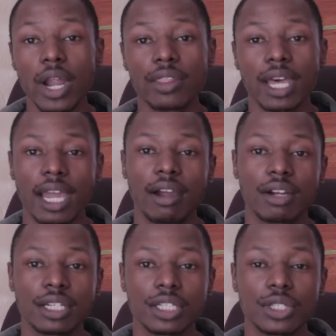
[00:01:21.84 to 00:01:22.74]
where the
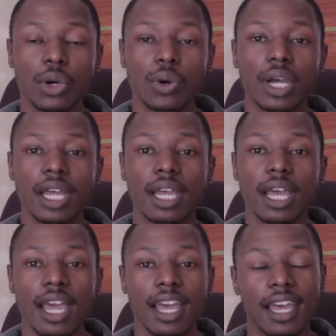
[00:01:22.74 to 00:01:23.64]
character is
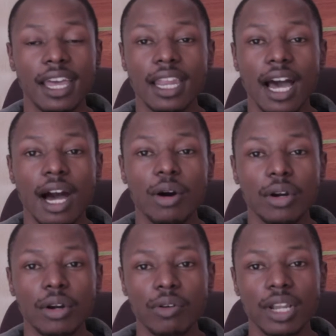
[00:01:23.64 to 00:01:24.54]
going and how
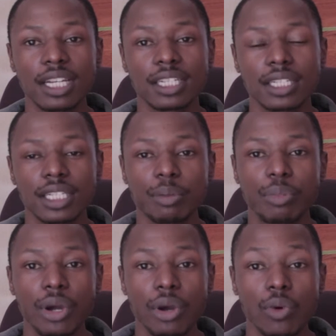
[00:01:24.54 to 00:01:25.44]
her
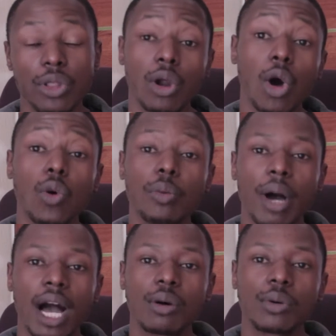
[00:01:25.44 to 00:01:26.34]
relationship with her
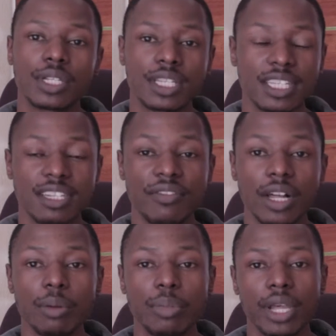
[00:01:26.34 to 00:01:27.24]
own powers is
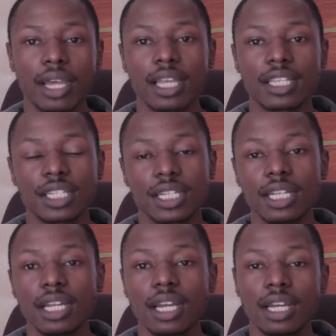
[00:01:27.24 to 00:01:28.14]
developing as
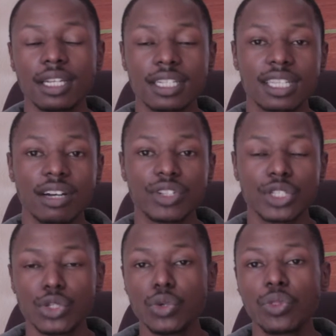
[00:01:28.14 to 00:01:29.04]
she
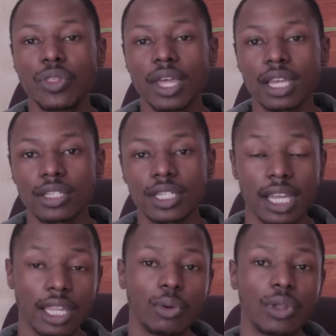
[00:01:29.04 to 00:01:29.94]
discovers new things
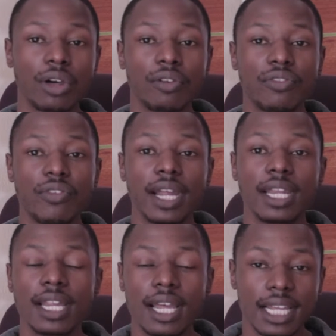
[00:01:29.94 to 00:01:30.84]
together with her
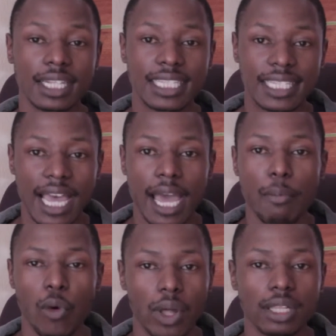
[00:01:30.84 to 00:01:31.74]
friend
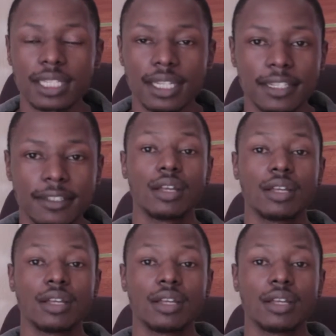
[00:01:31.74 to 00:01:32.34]
Sam Wilson.